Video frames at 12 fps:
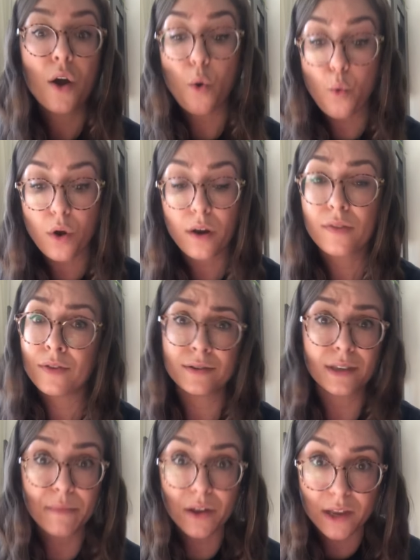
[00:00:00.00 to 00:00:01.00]
or
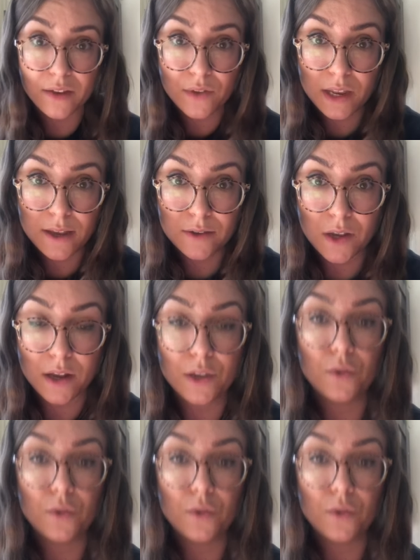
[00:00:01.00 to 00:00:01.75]
there's a million videos on